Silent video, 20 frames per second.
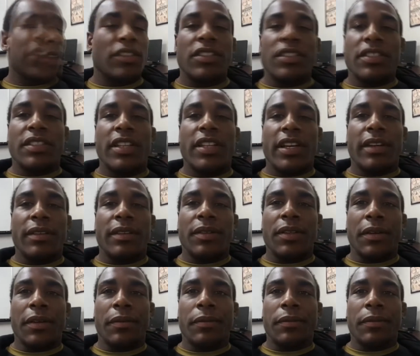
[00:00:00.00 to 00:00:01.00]
just
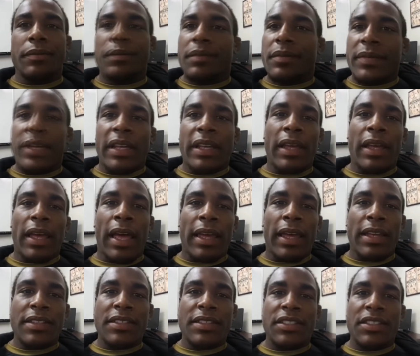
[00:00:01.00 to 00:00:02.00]

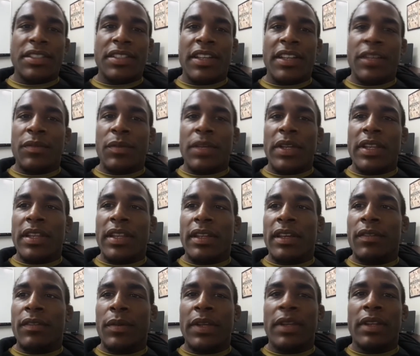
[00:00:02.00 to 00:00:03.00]
give me
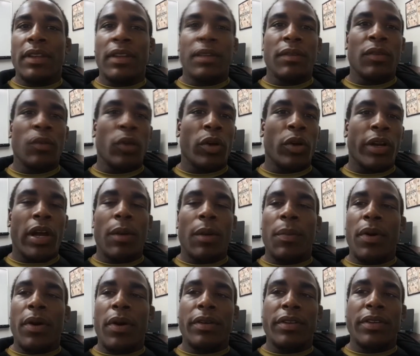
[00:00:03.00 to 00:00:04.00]
the
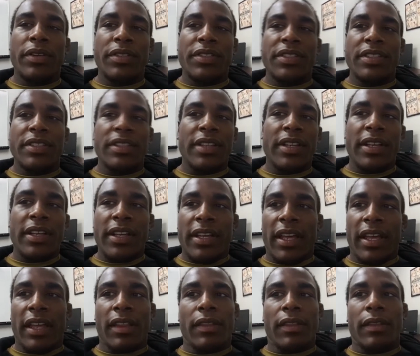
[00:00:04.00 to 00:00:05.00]
workout partners and
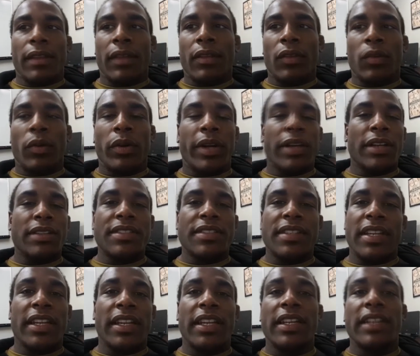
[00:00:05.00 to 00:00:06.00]
the workouts
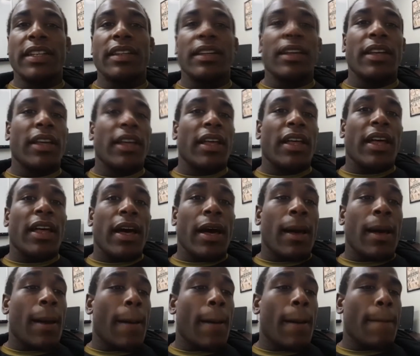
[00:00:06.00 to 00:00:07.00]
that I needed.
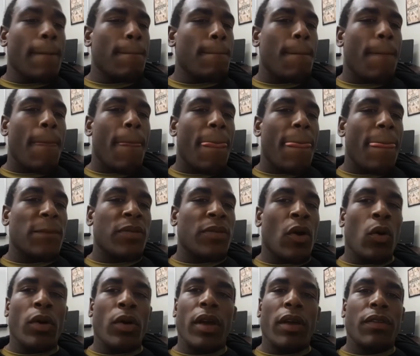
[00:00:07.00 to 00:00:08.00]
The
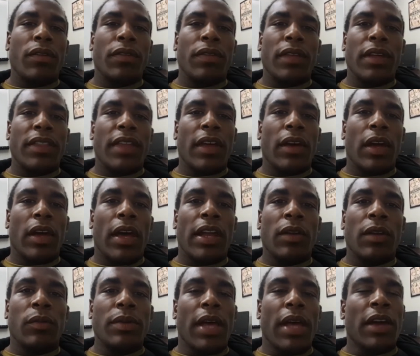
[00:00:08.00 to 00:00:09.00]
only other thing that
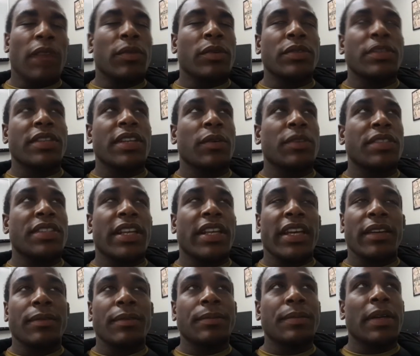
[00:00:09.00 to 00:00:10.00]
kind of, I won't say was
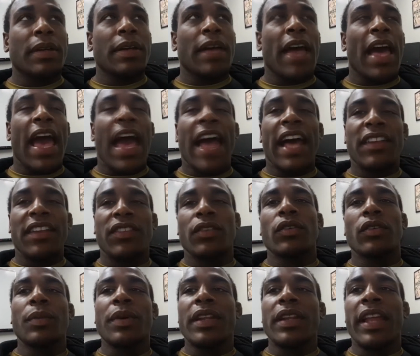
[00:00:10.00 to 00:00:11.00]
like a
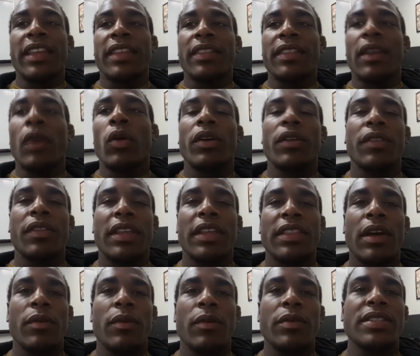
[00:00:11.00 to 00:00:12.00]
hassle, but like the only other
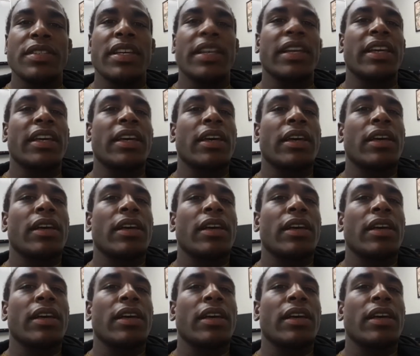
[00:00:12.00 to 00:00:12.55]
thing that was like,